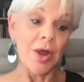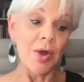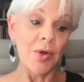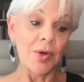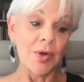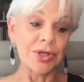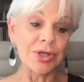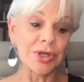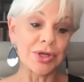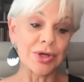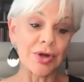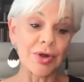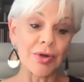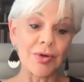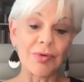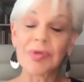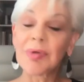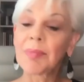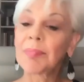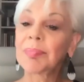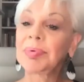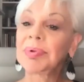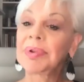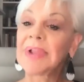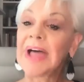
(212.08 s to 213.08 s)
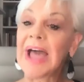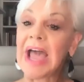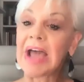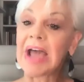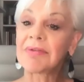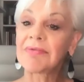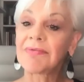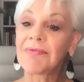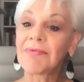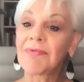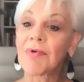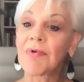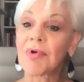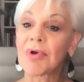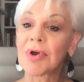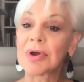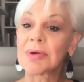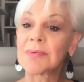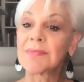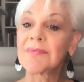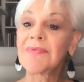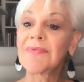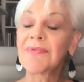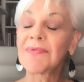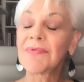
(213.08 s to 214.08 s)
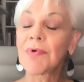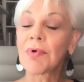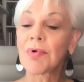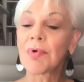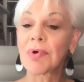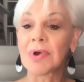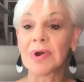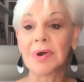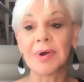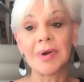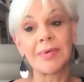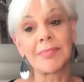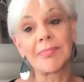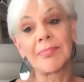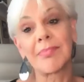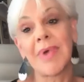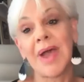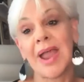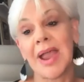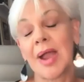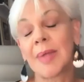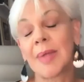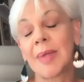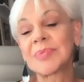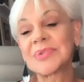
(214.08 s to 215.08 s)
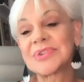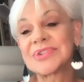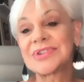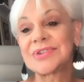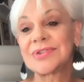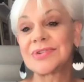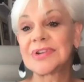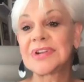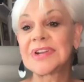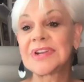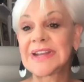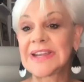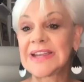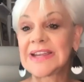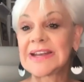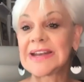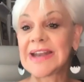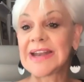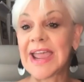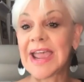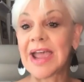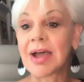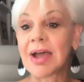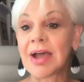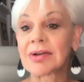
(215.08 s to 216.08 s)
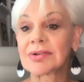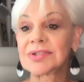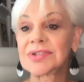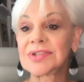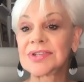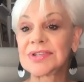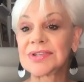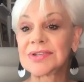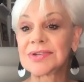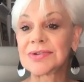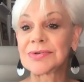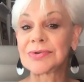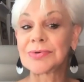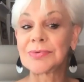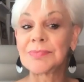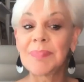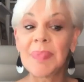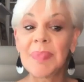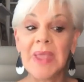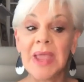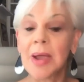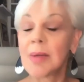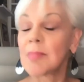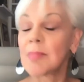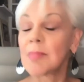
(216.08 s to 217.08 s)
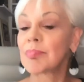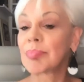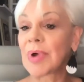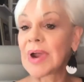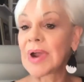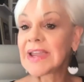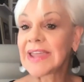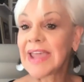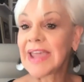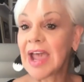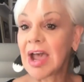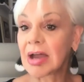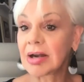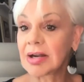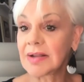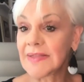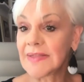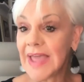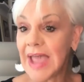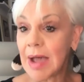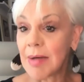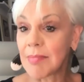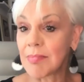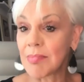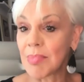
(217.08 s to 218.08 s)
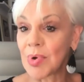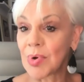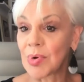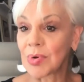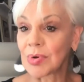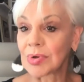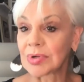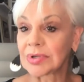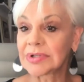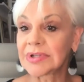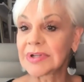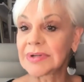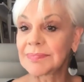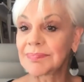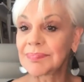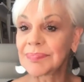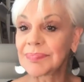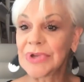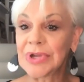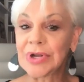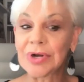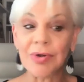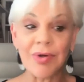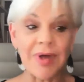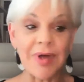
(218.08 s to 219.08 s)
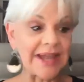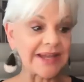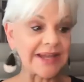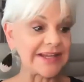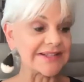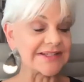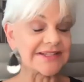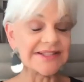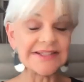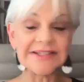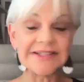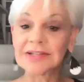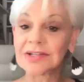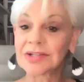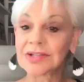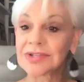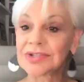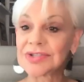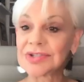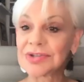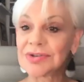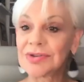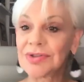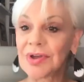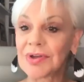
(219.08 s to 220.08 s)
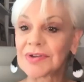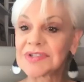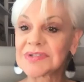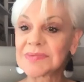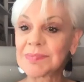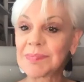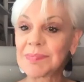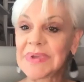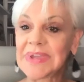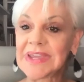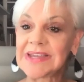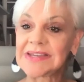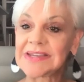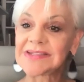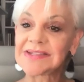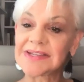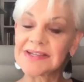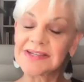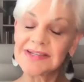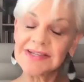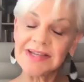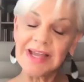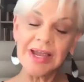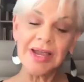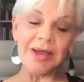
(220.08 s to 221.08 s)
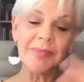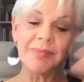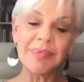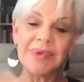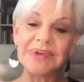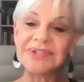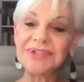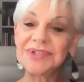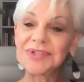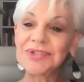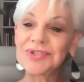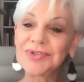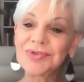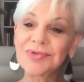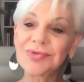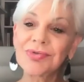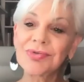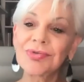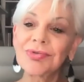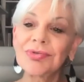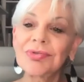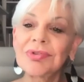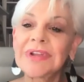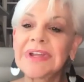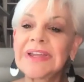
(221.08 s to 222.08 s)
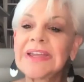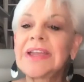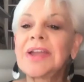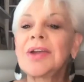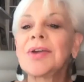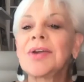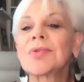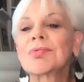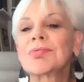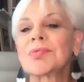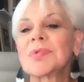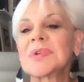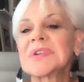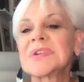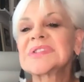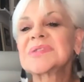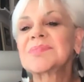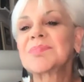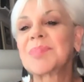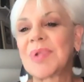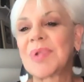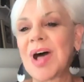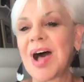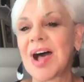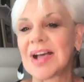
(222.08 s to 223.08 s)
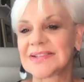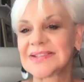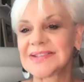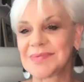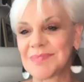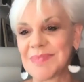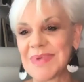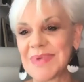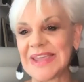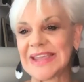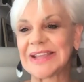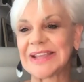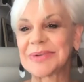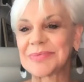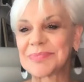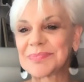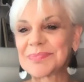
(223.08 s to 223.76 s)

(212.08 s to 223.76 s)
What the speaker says: the platform for my opportunity now to break out of that mold. I can still do those pieces, but to truly risk blossoming.